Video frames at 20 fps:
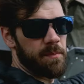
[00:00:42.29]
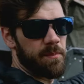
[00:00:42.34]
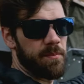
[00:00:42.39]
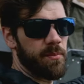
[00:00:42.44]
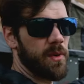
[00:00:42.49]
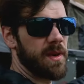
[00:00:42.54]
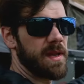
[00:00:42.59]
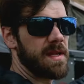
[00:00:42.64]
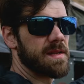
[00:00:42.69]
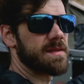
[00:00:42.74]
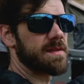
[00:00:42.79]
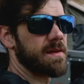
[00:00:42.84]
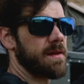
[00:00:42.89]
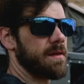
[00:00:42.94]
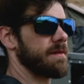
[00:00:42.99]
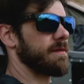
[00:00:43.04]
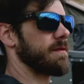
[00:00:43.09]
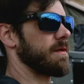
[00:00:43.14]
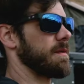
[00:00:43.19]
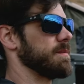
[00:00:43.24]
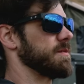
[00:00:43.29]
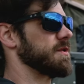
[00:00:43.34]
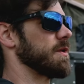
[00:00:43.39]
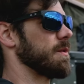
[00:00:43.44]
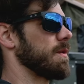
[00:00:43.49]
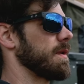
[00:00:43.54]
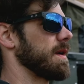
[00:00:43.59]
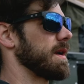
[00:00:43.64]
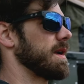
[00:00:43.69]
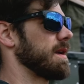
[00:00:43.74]
pre-installed from
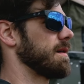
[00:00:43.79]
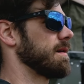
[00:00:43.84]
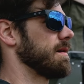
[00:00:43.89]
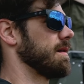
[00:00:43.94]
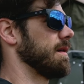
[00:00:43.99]
Touring,